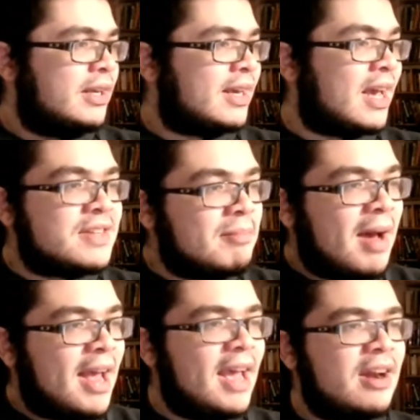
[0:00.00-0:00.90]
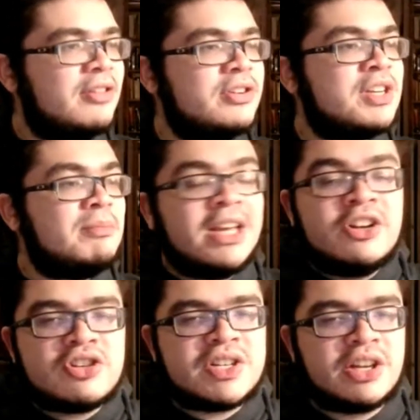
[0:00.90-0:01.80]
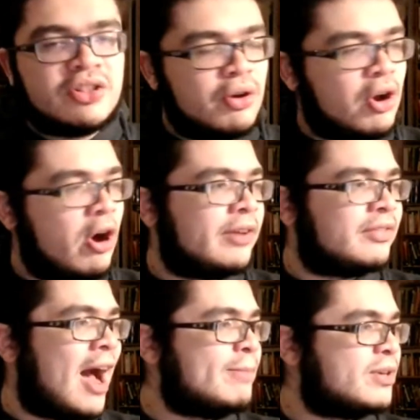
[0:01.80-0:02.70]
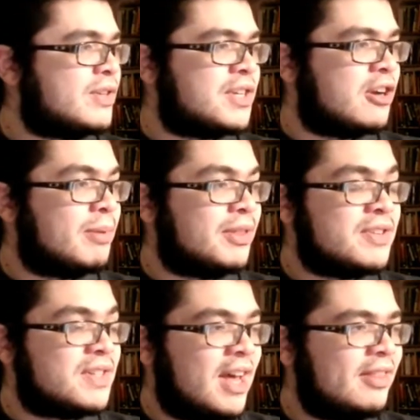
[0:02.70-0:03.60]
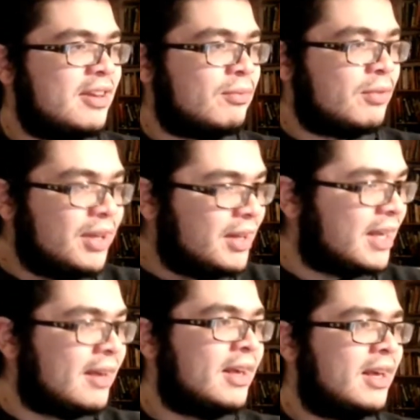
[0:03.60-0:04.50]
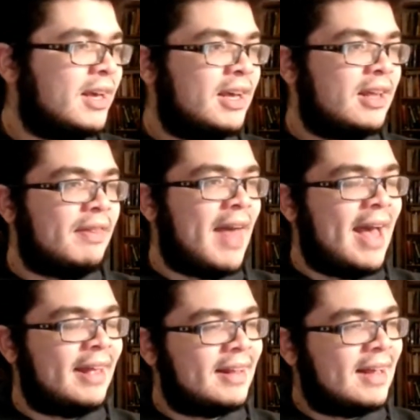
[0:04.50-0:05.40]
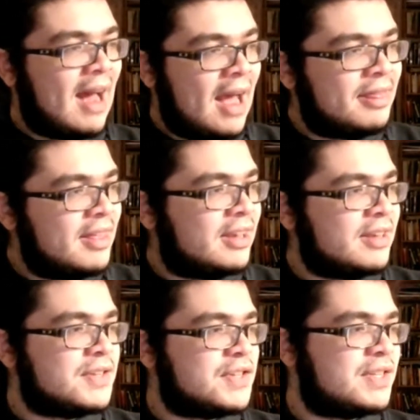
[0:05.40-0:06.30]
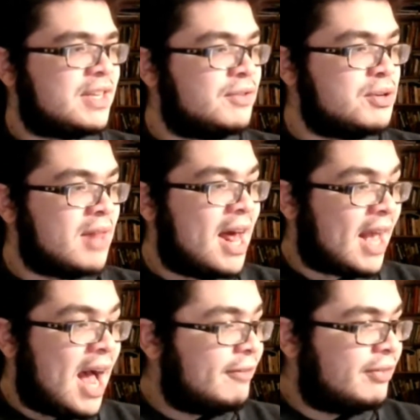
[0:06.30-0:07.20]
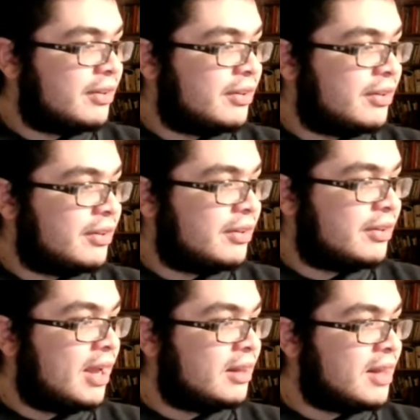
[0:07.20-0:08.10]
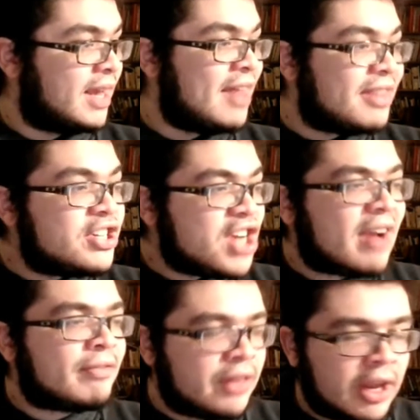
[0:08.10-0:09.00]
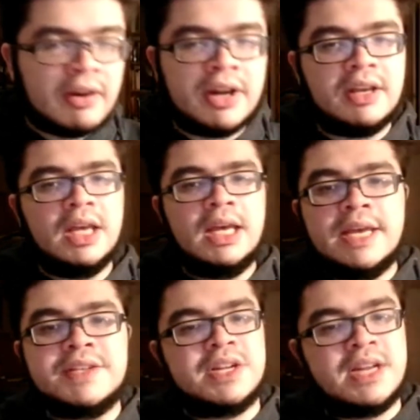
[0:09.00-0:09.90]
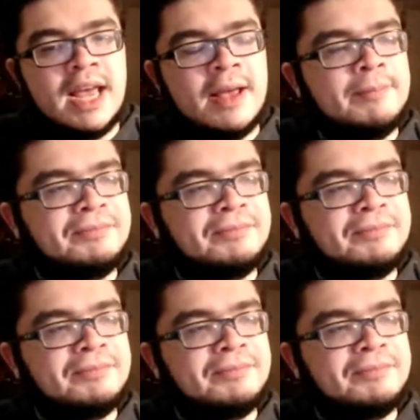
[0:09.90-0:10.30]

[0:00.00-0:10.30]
Kenta Maeda, there's some interesting low-cost options here, but there's nothing really that I think gives you a lot of confidence. Like, I think Jack Flaherty is a name,